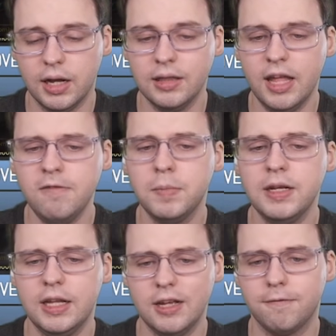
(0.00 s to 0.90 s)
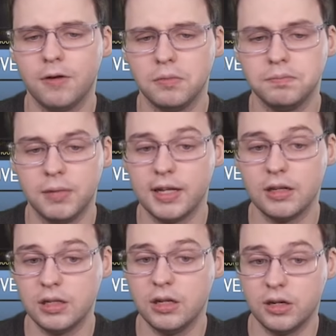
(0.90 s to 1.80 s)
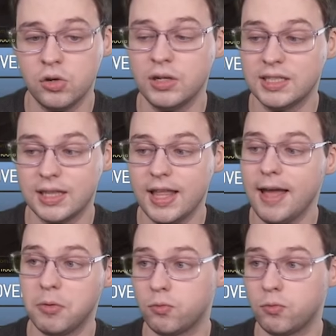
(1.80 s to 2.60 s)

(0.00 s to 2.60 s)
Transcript: and they've been here for, like, according to them,